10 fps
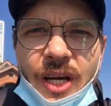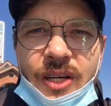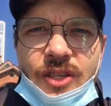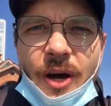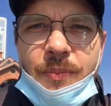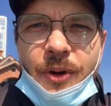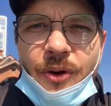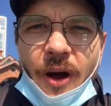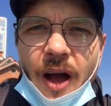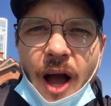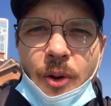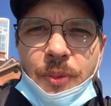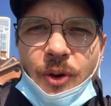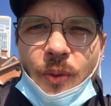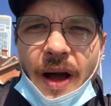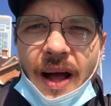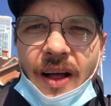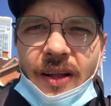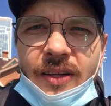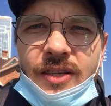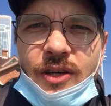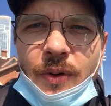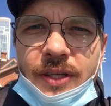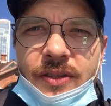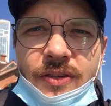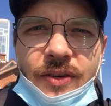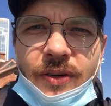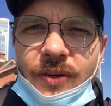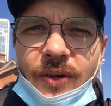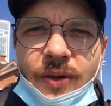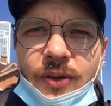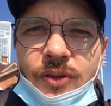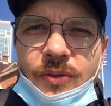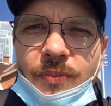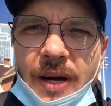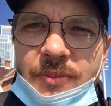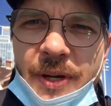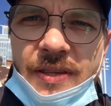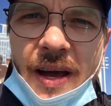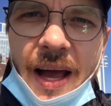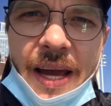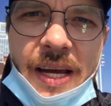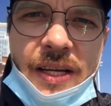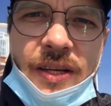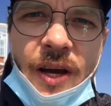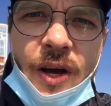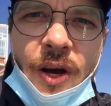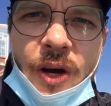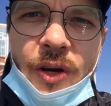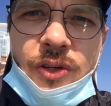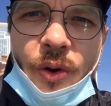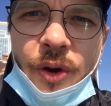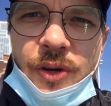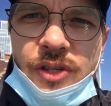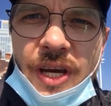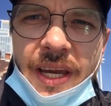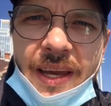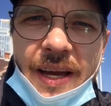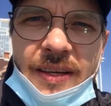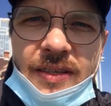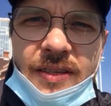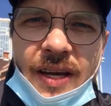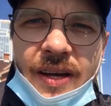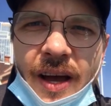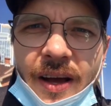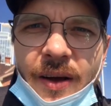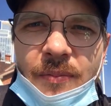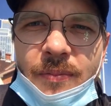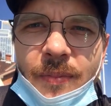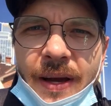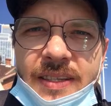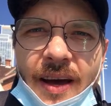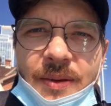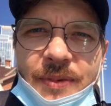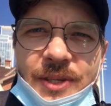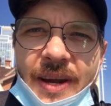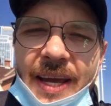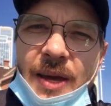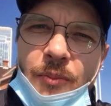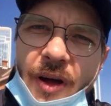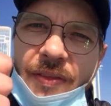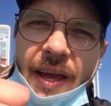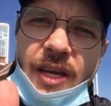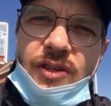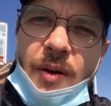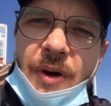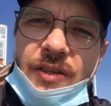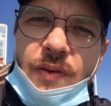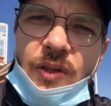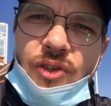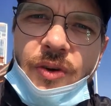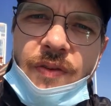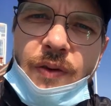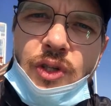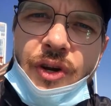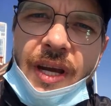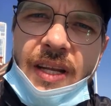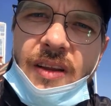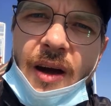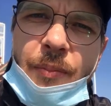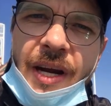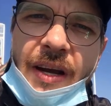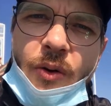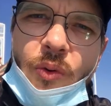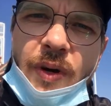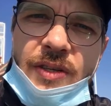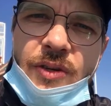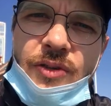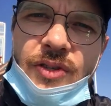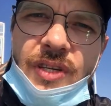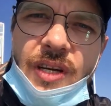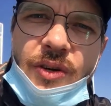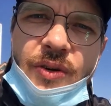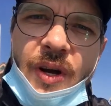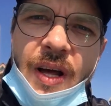Joe, I hope you're well. Just must be tired. Saw you checking excitement today. Keep well. Thank you so much for tuning in. Dagbreker, always good to see you.